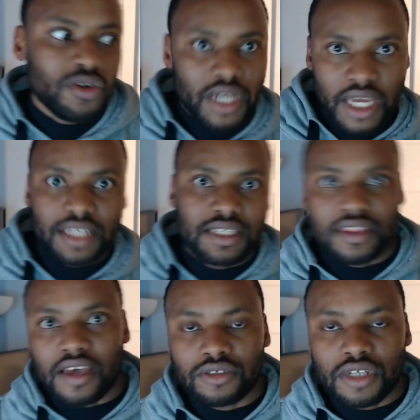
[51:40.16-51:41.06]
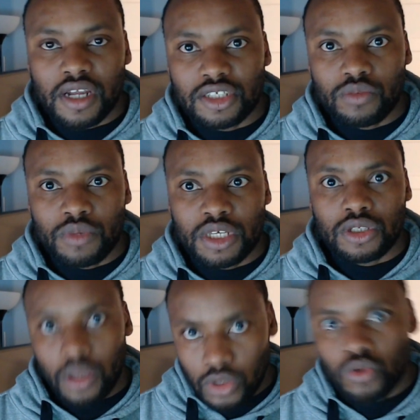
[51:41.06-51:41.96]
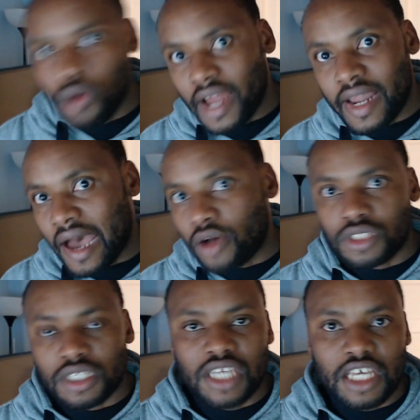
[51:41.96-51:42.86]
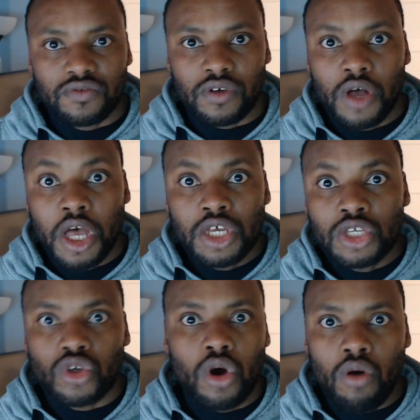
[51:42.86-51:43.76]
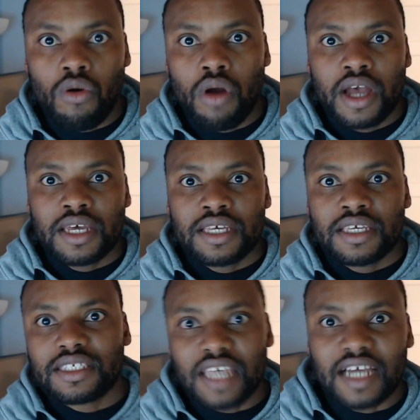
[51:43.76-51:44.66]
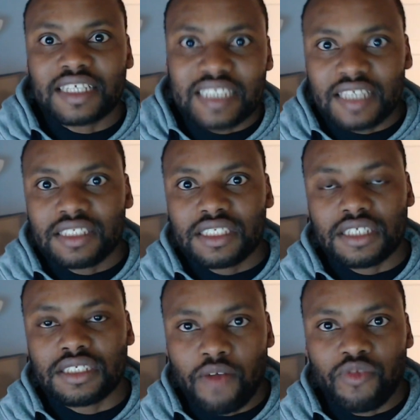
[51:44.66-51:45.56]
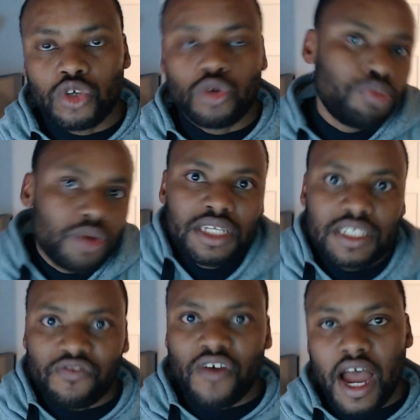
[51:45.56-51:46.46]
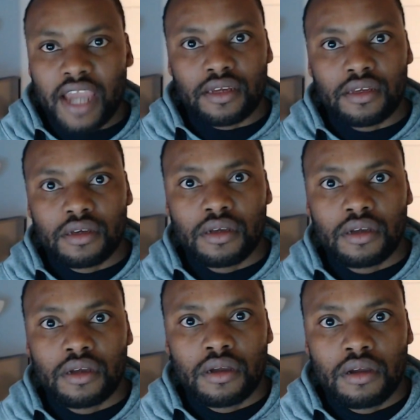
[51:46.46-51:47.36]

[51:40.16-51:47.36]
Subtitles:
when you hit 1,000 customers, you are now successful. So success is something you predefine.